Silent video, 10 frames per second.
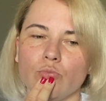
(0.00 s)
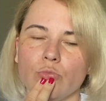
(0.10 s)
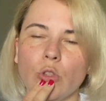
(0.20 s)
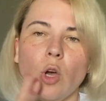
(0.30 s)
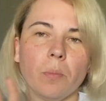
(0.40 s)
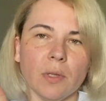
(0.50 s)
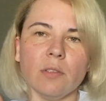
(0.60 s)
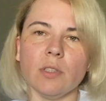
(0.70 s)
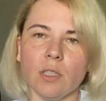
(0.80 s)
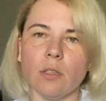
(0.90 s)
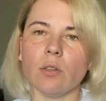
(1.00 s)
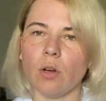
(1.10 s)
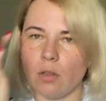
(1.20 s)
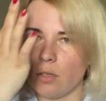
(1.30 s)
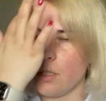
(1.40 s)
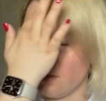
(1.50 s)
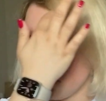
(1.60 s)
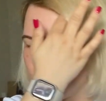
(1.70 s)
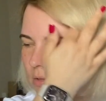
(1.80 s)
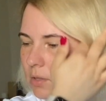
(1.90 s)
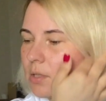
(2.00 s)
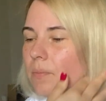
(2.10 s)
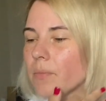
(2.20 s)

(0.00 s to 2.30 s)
No, I believe I knitted collar even also.